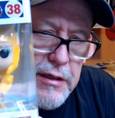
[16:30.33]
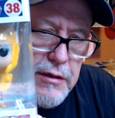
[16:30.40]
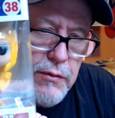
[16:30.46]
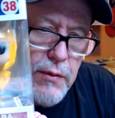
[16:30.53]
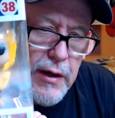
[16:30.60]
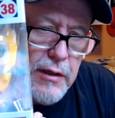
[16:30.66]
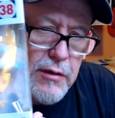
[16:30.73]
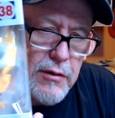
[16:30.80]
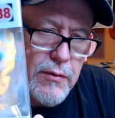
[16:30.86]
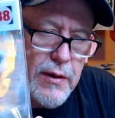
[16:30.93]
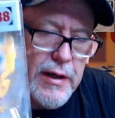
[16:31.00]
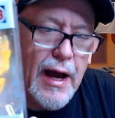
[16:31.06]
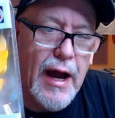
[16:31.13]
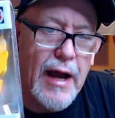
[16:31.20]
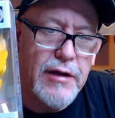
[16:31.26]
regular one.
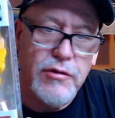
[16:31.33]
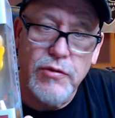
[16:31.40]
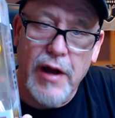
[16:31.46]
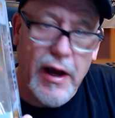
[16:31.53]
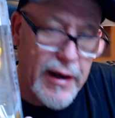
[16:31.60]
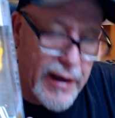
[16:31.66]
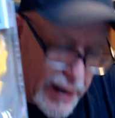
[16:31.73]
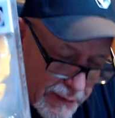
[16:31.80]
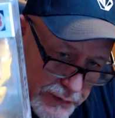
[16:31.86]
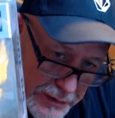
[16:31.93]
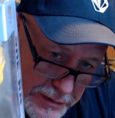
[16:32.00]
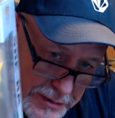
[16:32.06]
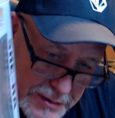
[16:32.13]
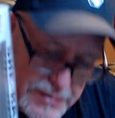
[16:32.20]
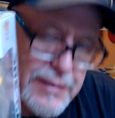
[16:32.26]
I do not have
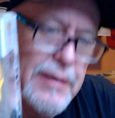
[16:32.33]
this.